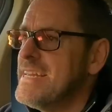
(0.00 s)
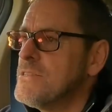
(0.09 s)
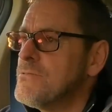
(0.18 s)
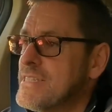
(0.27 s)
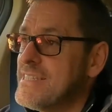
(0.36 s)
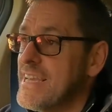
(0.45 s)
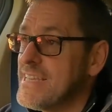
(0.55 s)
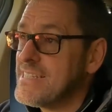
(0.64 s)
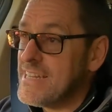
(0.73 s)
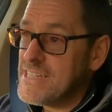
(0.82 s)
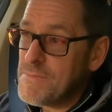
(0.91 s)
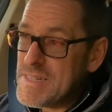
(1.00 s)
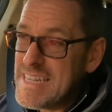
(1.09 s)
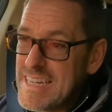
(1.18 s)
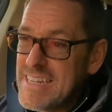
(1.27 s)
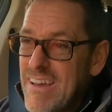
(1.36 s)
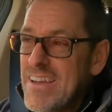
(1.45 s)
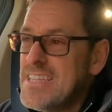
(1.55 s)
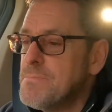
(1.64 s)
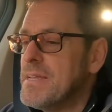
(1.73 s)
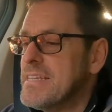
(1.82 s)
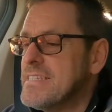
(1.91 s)
into a 60, and it's a particularly
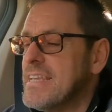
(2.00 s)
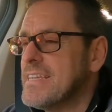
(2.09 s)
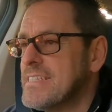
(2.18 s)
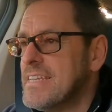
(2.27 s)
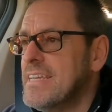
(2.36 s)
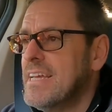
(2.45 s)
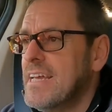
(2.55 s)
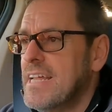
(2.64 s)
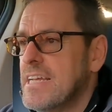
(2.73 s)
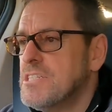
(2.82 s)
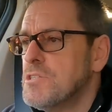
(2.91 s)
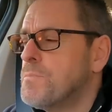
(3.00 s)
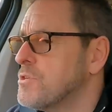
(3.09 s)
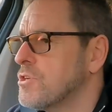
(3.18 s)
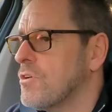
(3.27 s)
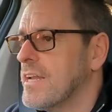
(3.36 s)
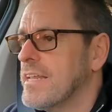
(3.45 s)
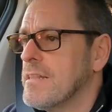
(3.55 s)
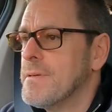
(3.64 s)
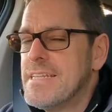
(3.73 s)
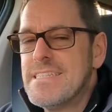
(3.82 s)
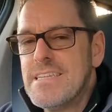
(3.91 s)
nice bit of 60, let's just push on a
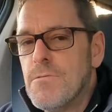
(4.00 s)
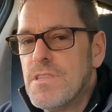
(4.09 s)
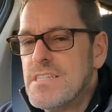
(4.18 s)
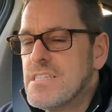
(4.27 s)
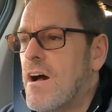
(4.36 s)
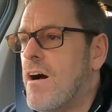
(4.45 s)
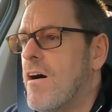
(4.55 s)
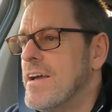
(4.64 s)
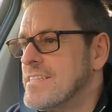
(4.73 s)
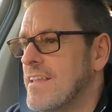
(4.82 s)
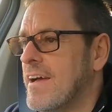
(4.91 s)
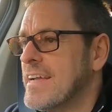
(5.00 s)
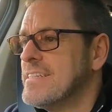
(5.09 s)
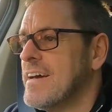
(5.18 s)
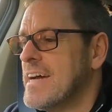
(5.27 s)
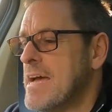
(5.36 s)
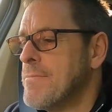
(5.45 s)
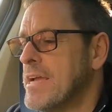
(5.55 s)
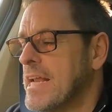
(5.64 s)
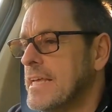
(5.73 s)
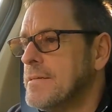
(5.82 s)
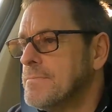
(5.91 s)
little bit and see what this car is like
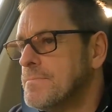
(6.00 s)
dynamically.